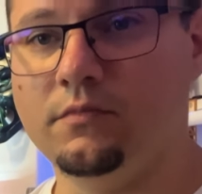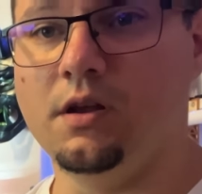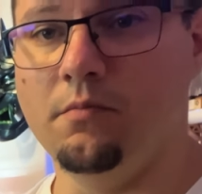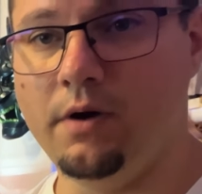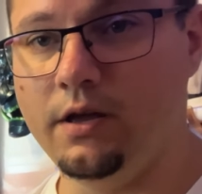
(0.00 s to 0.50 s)

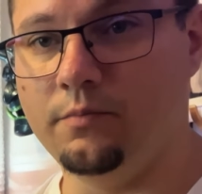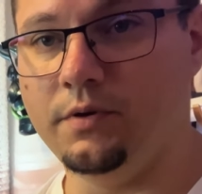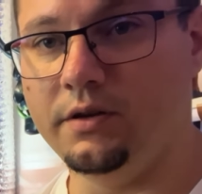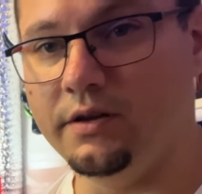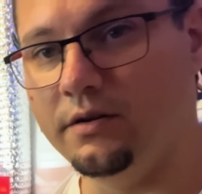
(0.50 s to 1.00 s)
in my
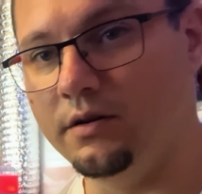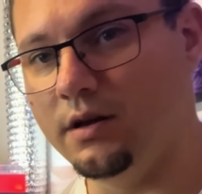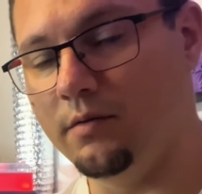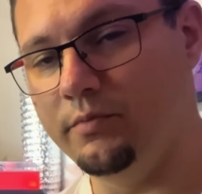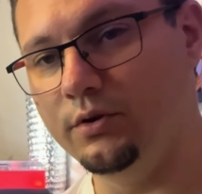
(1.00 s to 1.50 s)
opinion,
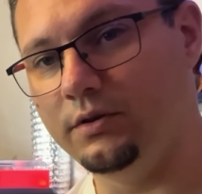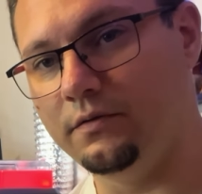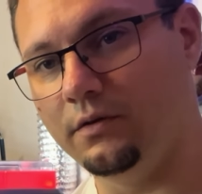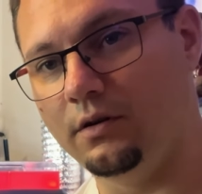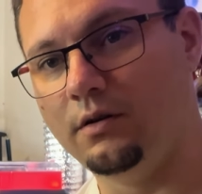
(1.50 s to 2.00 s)
a
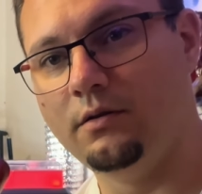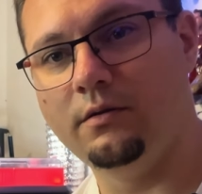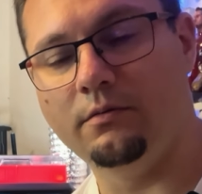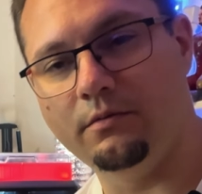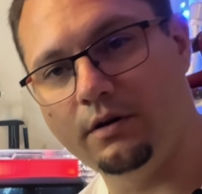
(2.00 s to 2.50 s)
beautiful
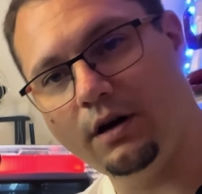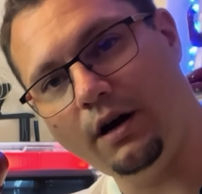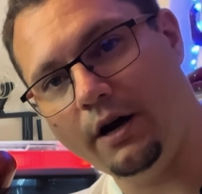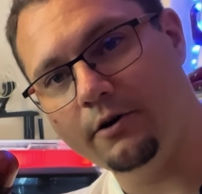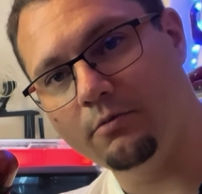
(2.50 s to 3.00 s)

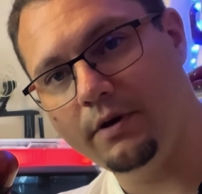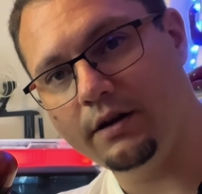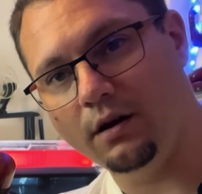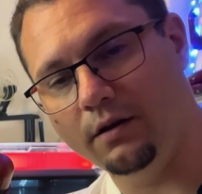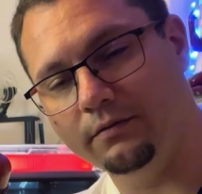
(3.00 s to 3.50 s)
Iron
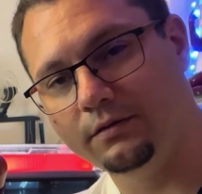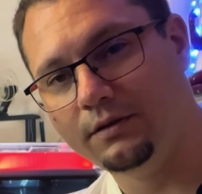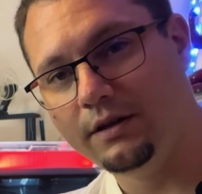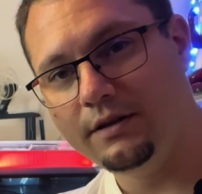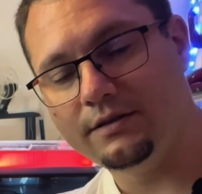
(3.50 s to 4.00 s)
Man glove.
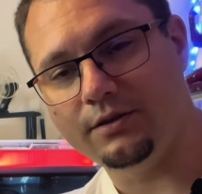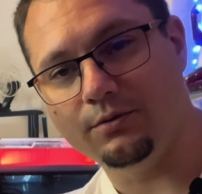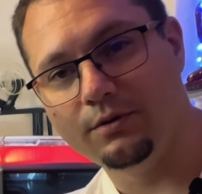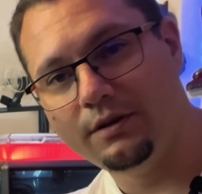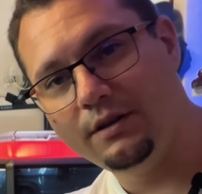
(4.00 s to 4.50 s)

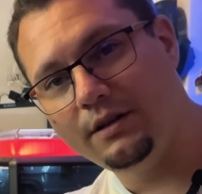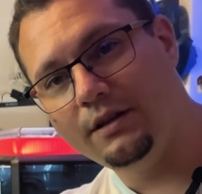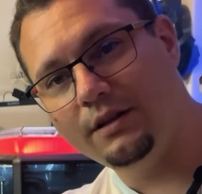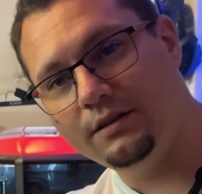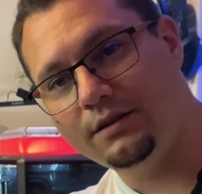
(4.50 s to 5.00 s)
So
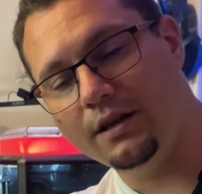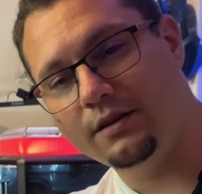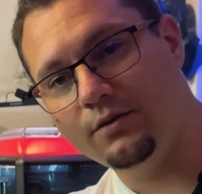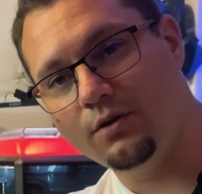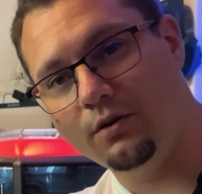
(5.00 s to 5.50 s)

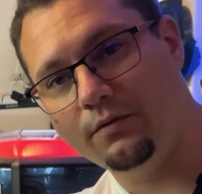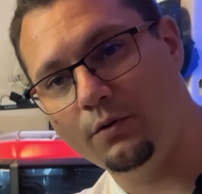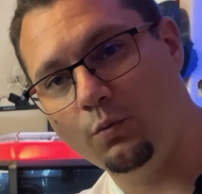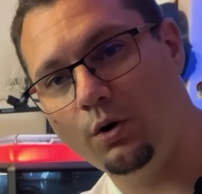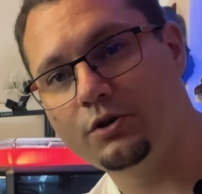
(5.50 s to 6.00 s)
thank you all
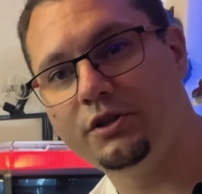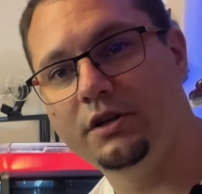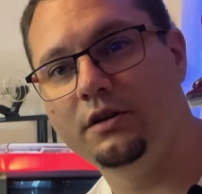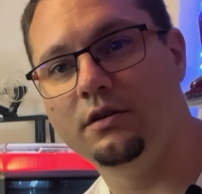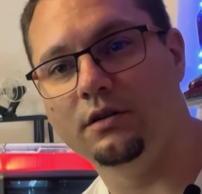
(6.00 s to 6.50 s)
for
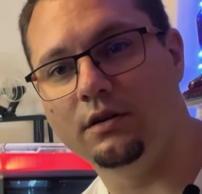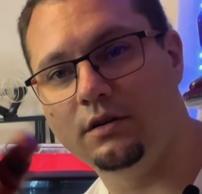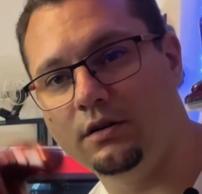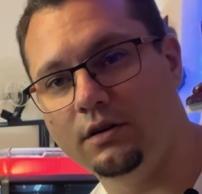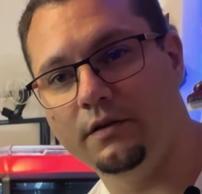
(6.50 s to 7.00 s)
watching.
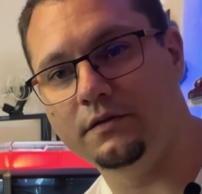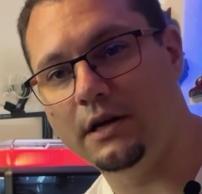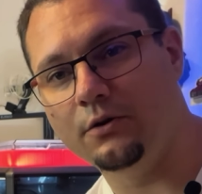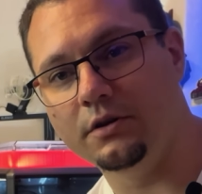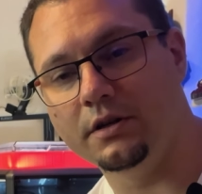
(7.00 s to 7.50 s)
Leave
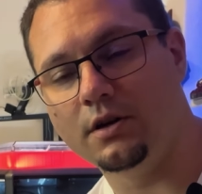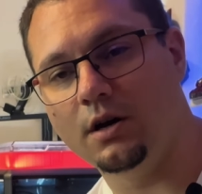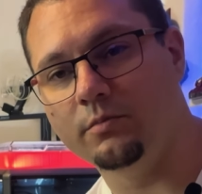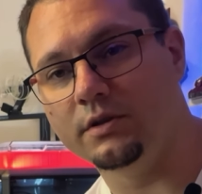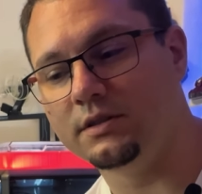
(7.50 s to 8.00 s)
down in the
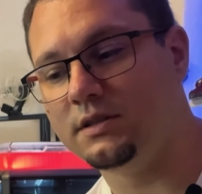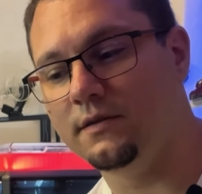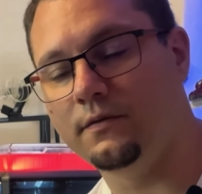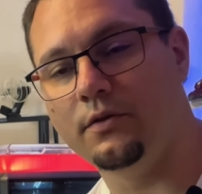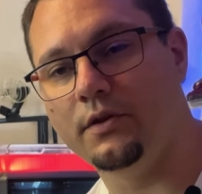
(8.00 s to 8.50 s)
comments
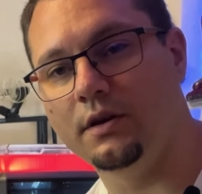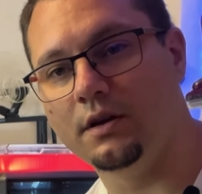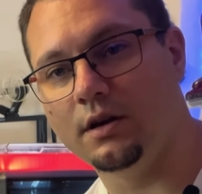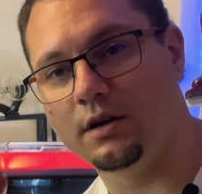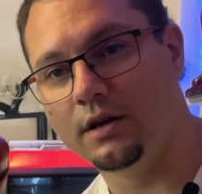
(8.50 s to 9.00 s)
if you think